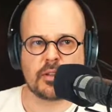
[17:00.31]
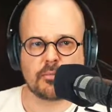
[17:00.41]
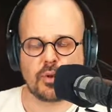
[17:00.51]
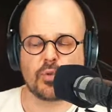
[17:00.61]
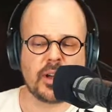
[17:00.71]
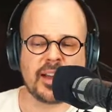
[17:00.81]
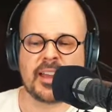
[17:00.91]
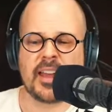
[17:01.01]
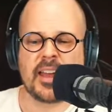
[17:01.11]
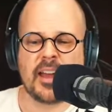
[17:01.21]
Pro, I
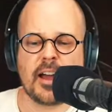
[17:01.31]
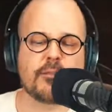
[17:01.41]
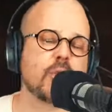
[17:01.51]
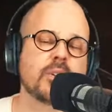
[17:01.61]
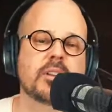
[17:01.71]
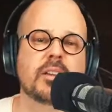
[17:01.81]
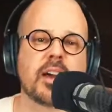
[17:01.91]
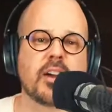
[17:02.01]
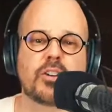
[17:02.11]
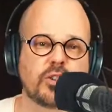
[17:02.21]
thought
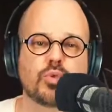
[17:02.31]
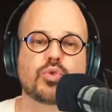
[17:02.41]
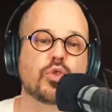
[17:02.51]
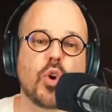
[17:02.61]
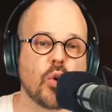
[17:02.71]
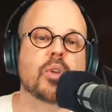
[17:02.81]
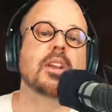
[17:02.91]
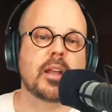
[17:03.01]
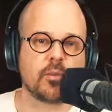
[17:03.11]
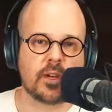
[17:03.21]
I'm gonna use only
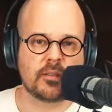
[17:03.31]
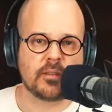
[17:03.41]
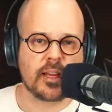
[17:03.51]
that one.